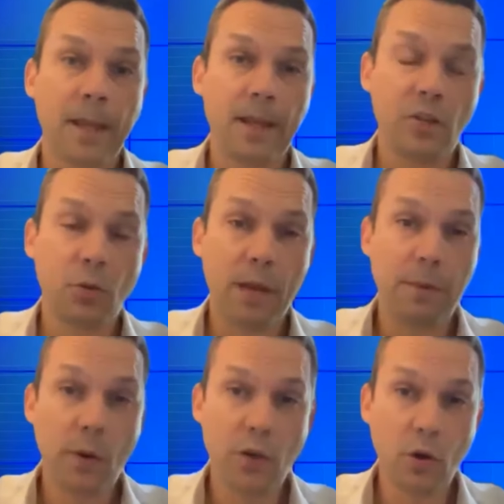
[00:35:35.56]
So
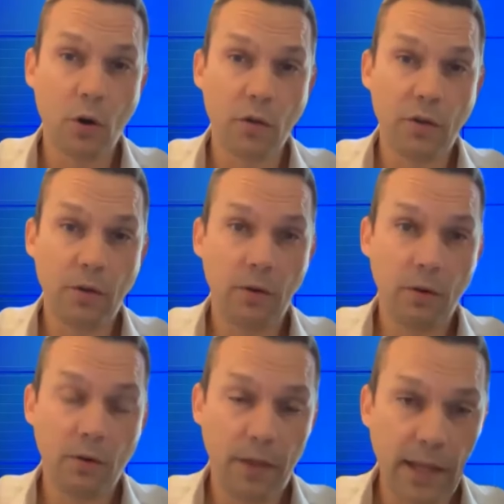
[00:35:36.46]
maybe when you're
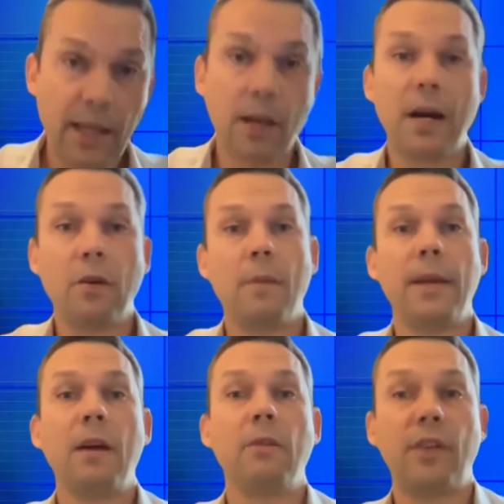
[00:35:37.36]
thinking about
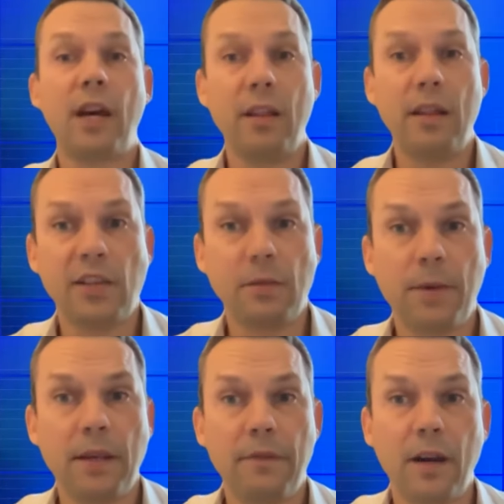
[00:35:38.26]
coming outside of the
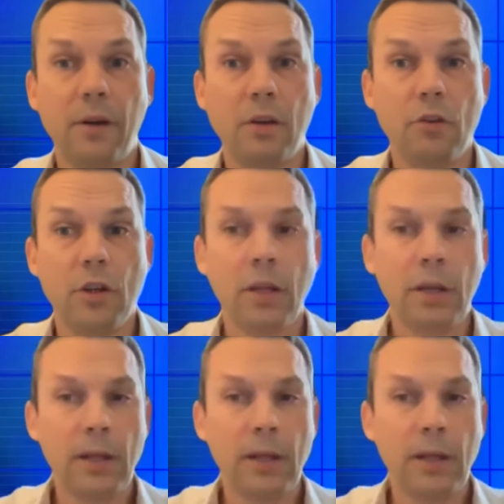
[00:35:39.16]
S&P 500,